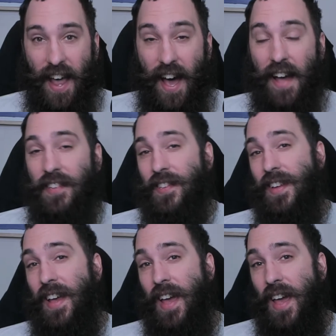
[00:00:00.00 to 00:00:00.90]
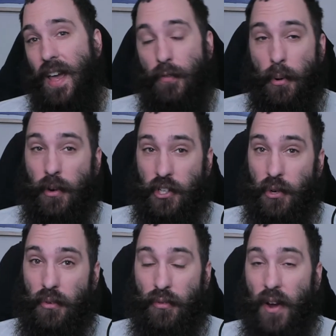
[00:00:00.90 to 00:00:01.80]
Hey guys, if you were
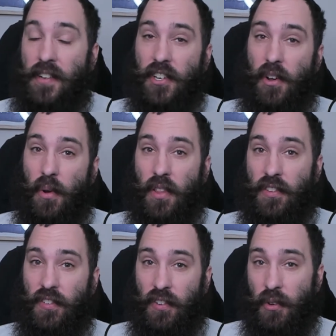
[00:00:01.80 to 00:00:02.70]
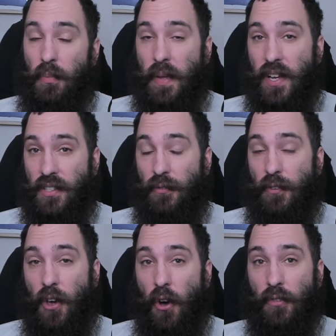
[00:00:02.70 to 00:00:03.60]
too afraid to go to the zoo because
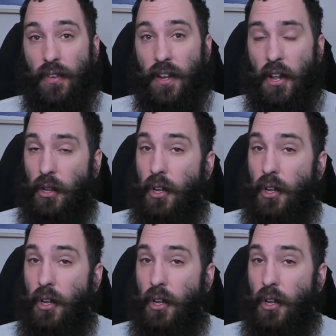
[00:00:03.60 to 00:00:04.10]
of COVID,